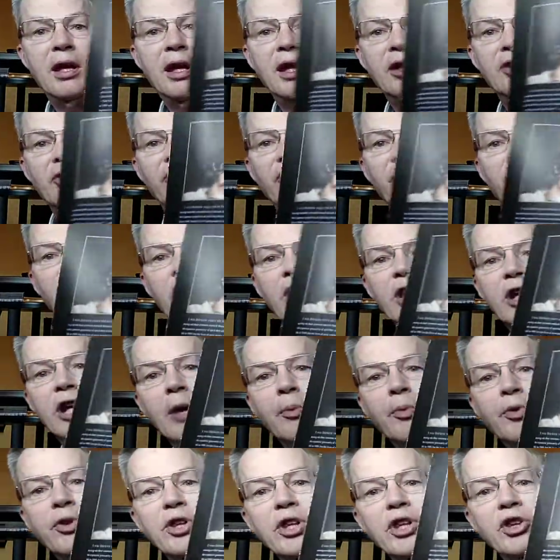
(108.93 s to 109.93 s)
I'll show you a
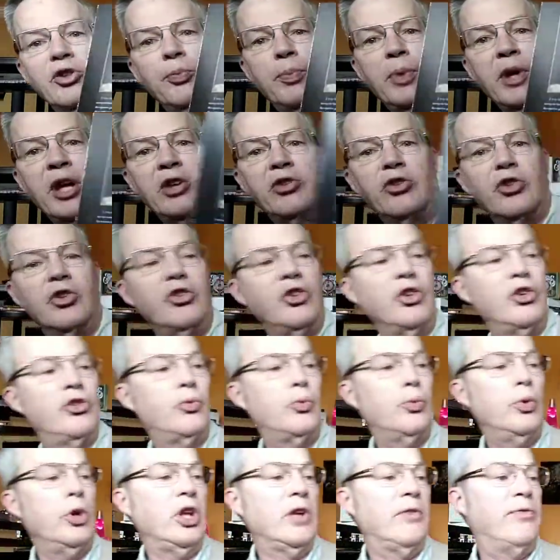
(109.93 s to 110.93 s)
couple of these pictures.
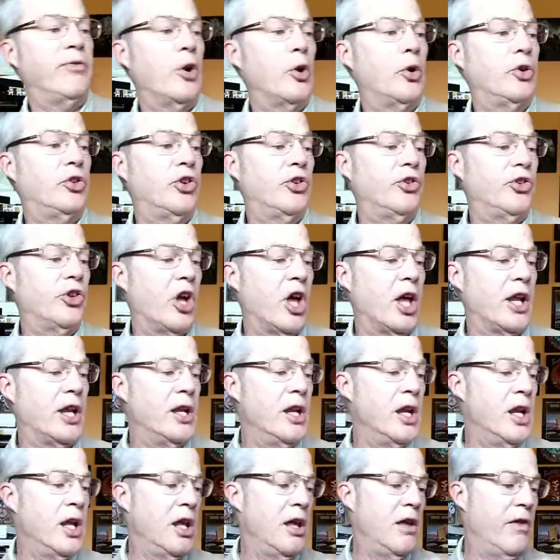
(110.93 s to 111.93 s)
This really focuses on
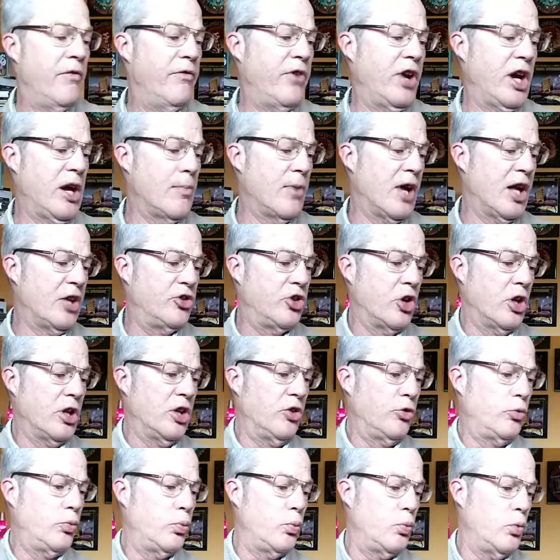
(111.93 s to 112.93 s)
very much on
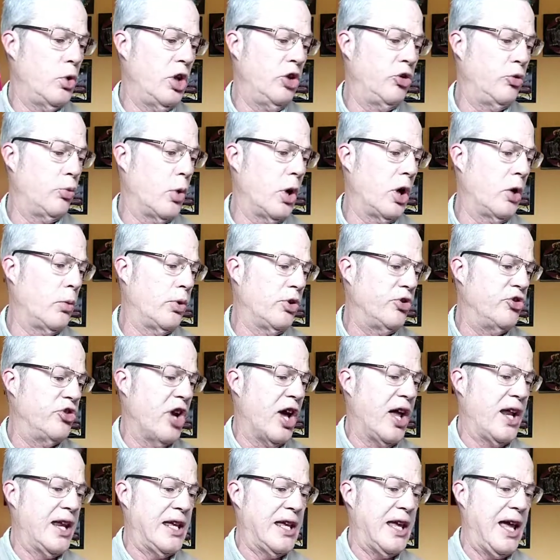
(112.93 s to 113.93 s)
his work with
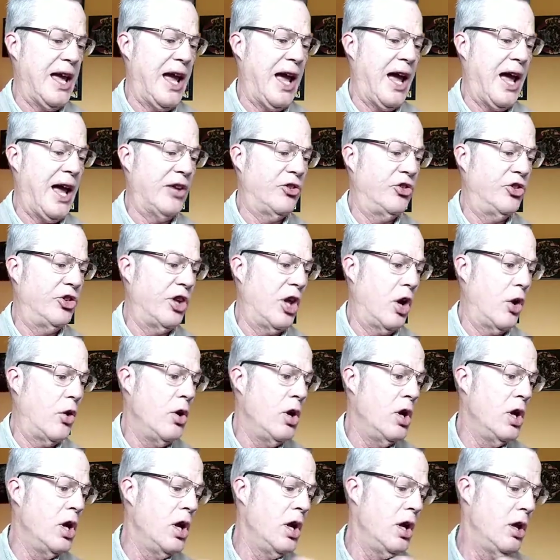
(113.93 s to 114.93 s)
Johnny Cash. So
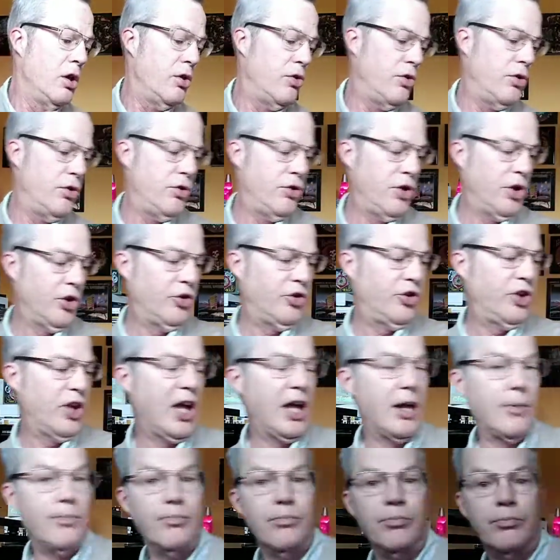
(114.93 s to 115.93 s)
there's
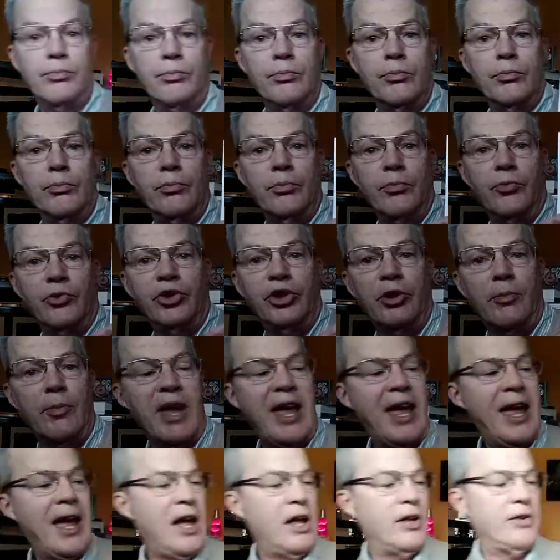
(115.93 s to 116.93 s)
some
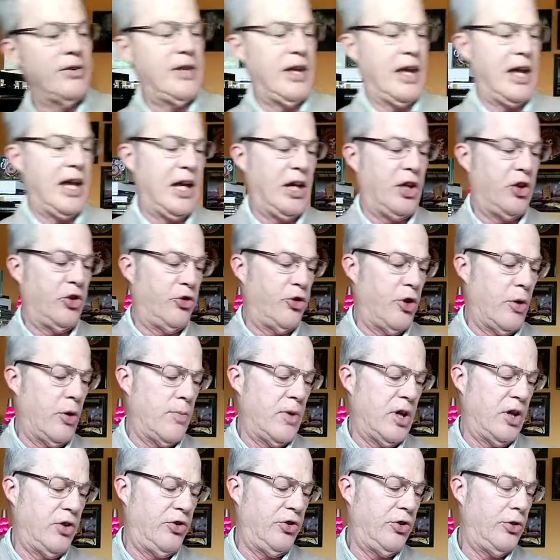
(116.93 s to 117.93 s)
outtakes from
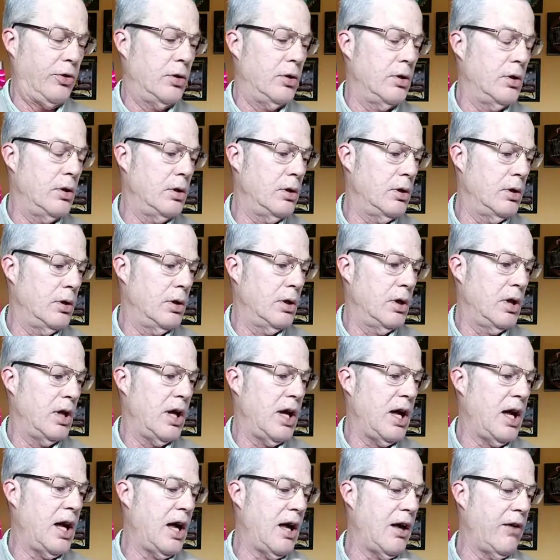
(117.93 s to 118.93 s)
his
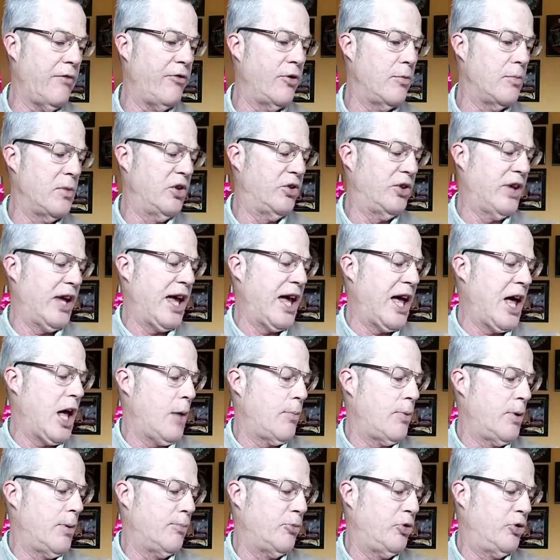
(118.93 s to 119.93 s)

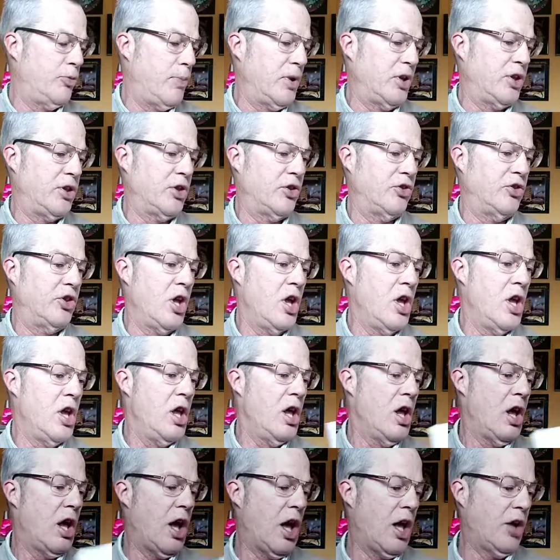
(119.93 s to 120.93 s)
albums, but there's
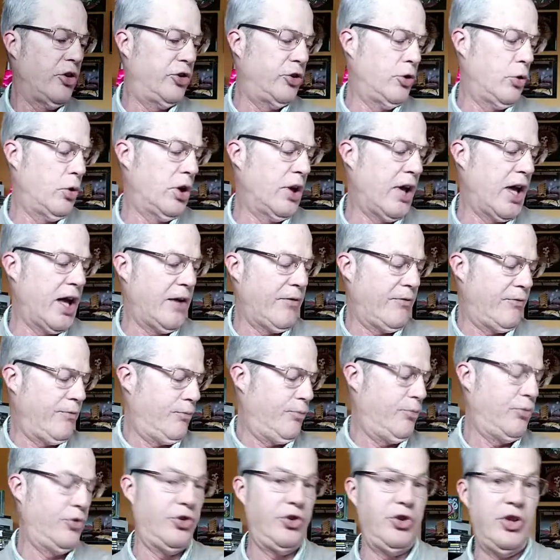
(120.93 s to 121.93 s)
also a lot of
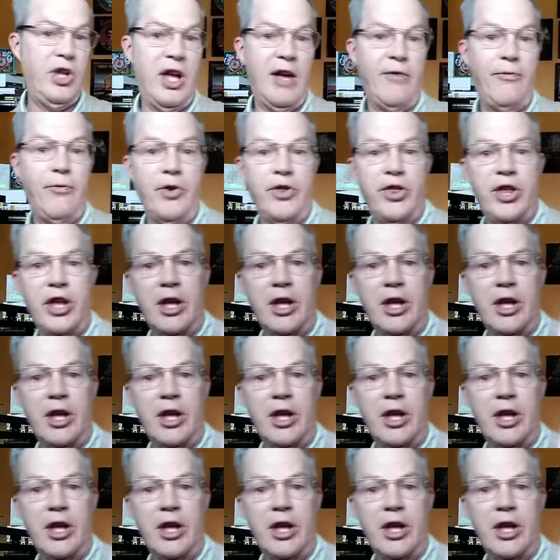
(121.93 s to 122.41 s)
stuff with